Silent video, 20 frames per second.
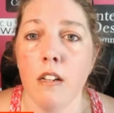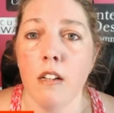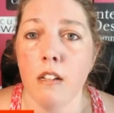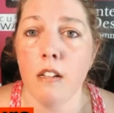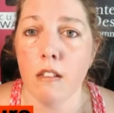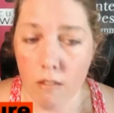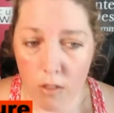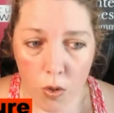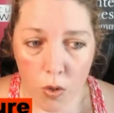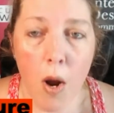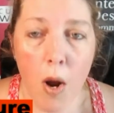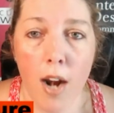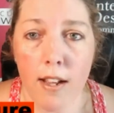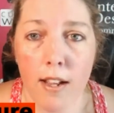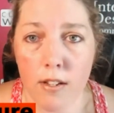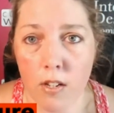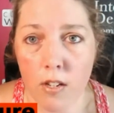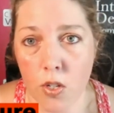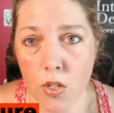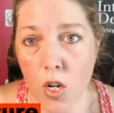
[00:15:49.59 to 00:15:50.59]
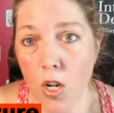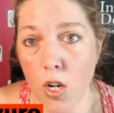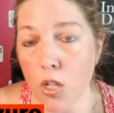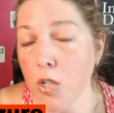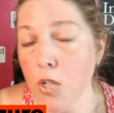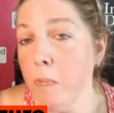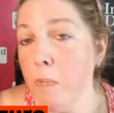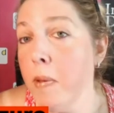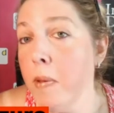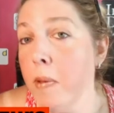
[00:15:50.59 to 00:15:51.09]
those products on search.
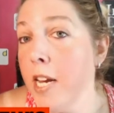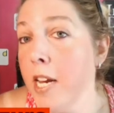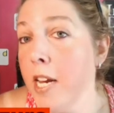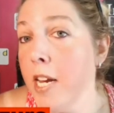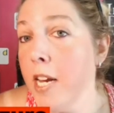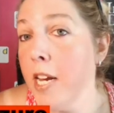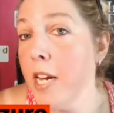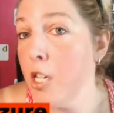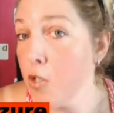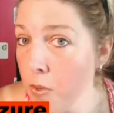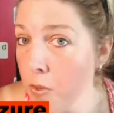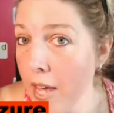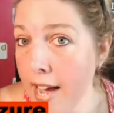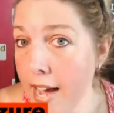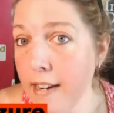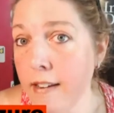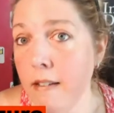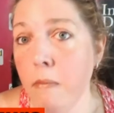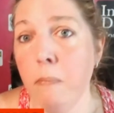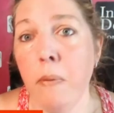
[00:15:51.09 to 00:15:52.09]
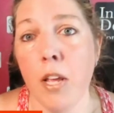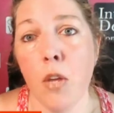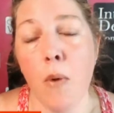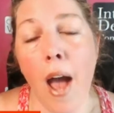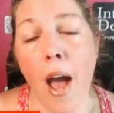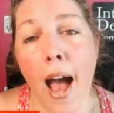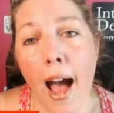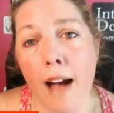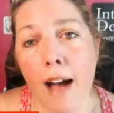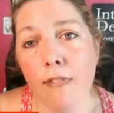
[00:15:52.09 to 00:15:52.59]
Pinterest you can, but you
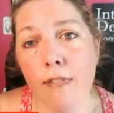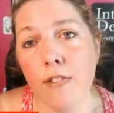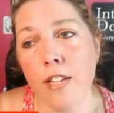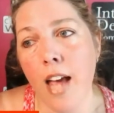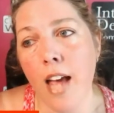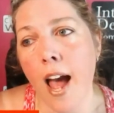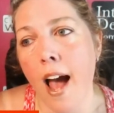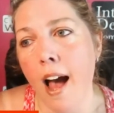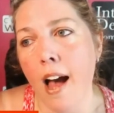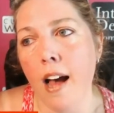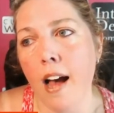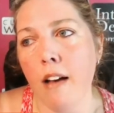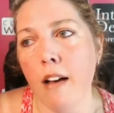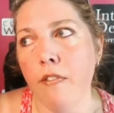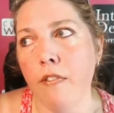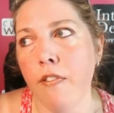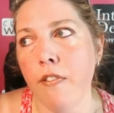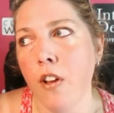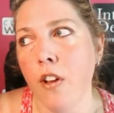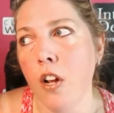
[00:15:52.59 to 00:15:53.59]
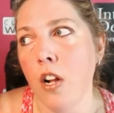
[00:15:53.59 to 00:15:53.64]
have to have